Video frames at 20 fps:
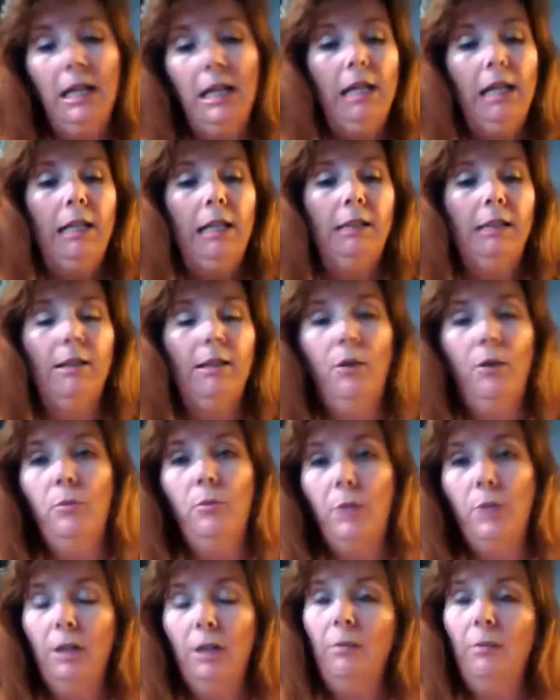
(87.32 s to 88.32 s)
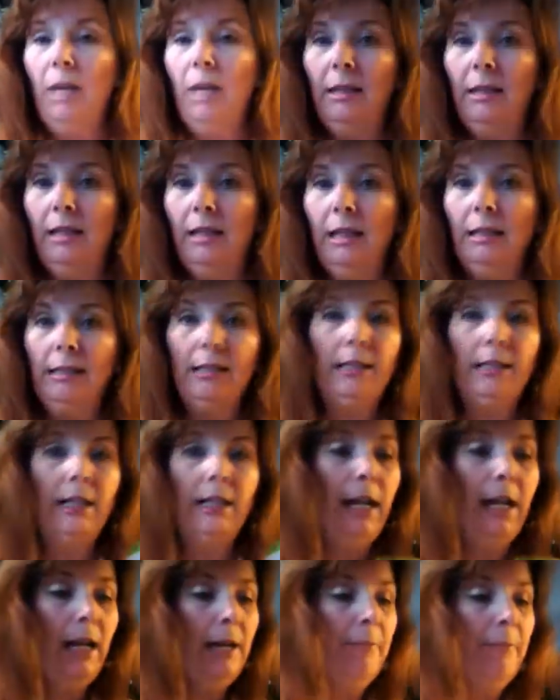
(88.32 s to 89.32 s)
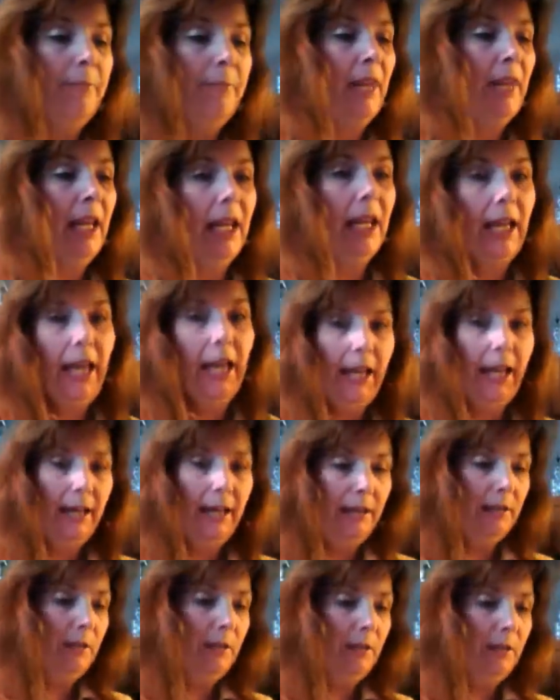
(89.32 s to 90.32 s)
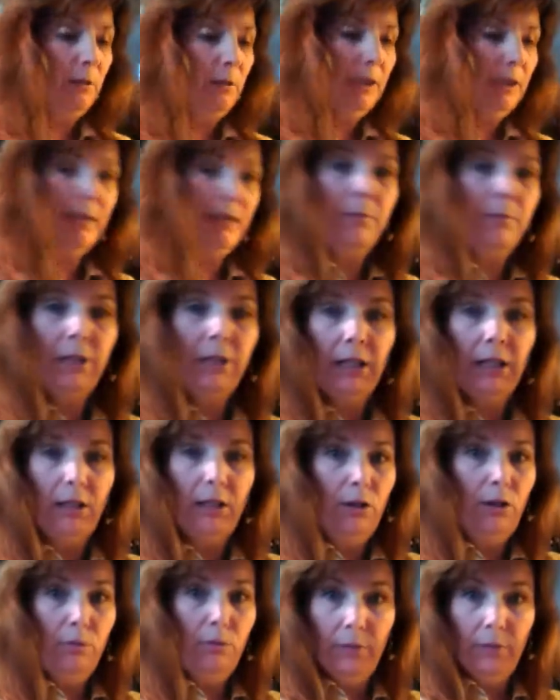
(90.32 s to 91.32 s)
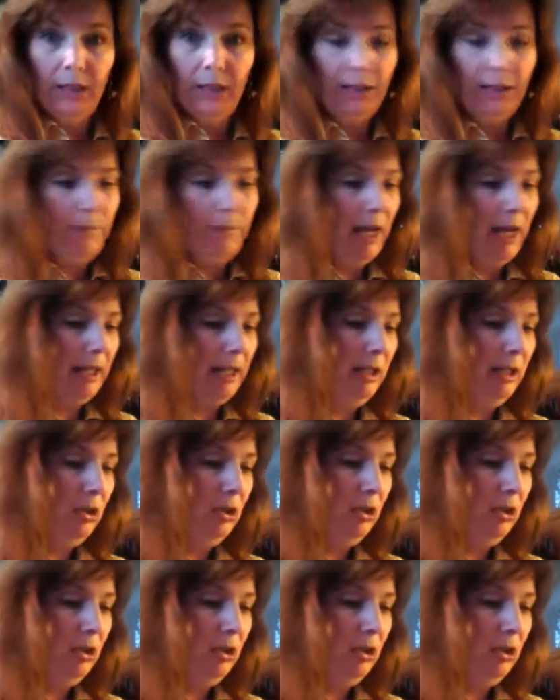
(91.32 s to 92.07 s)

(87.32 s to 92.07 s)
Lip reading: So we're going to make this today, and we're simply going to open this package.